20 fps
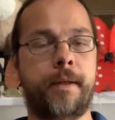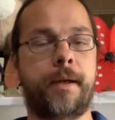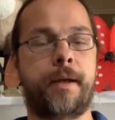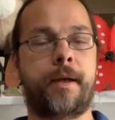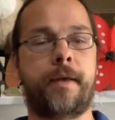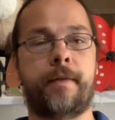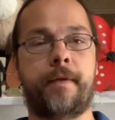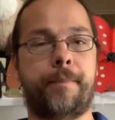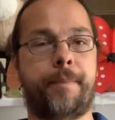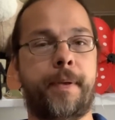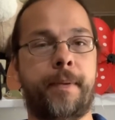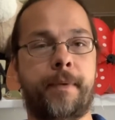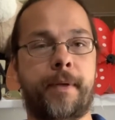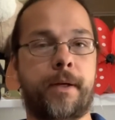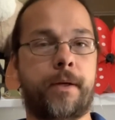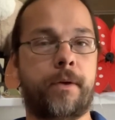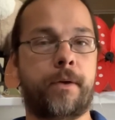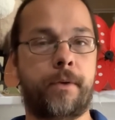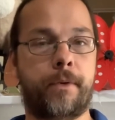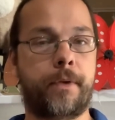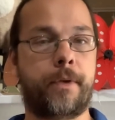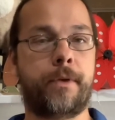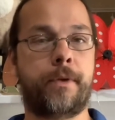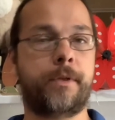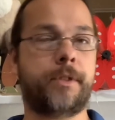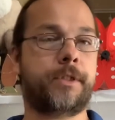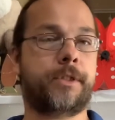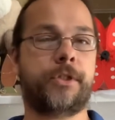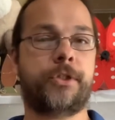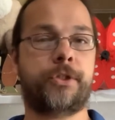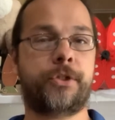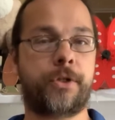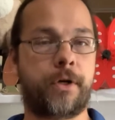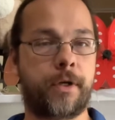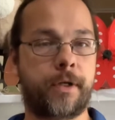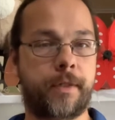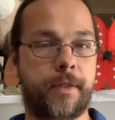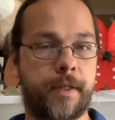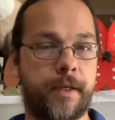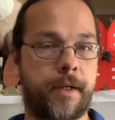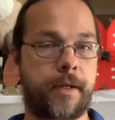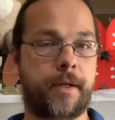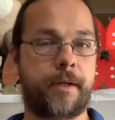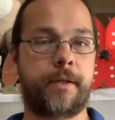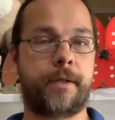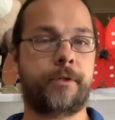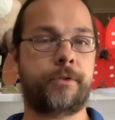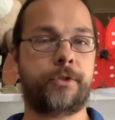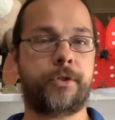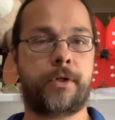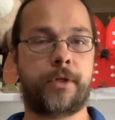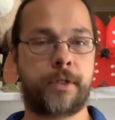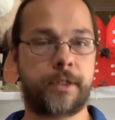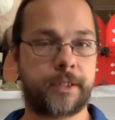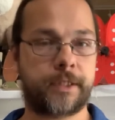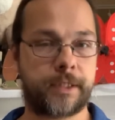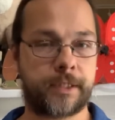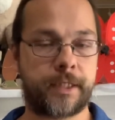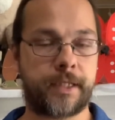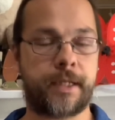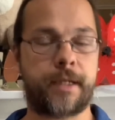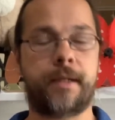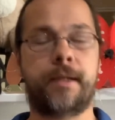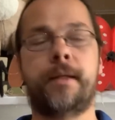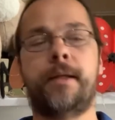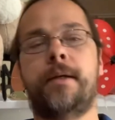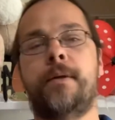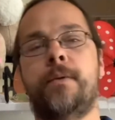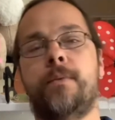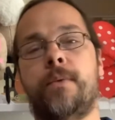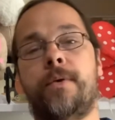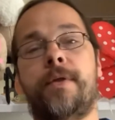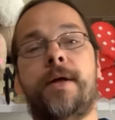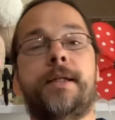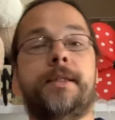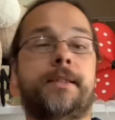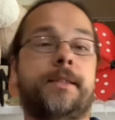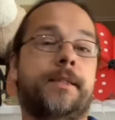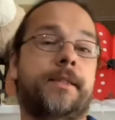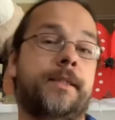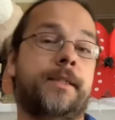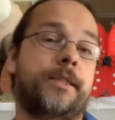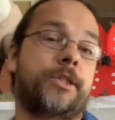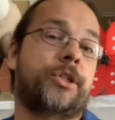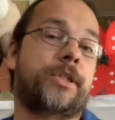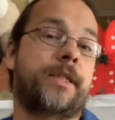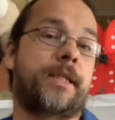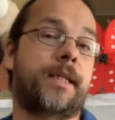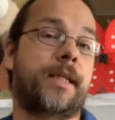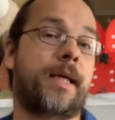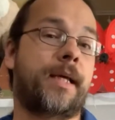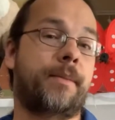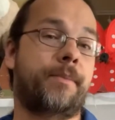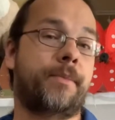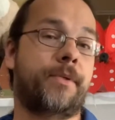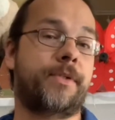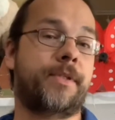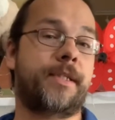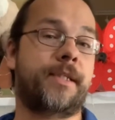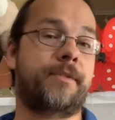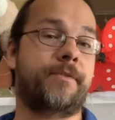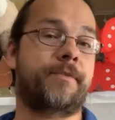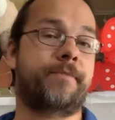And then people are like, oh no, it's the shark there. Jaws is there. Well, that's essentially a leitmotif.